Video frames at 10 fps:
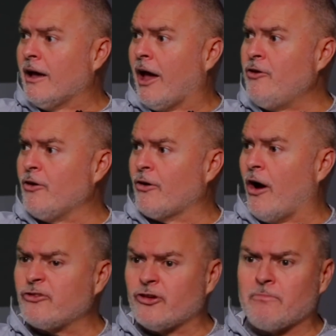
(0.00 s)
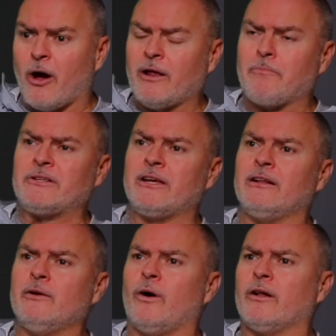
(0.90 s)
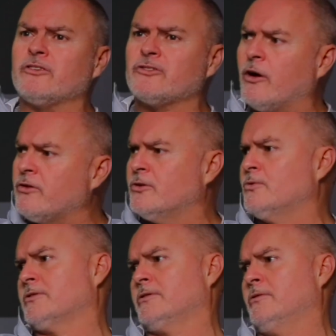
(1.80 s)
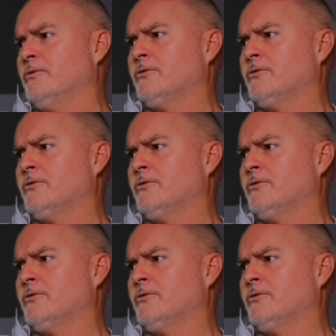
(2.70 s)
and you got Archer bowling particularly well. Stokes, who was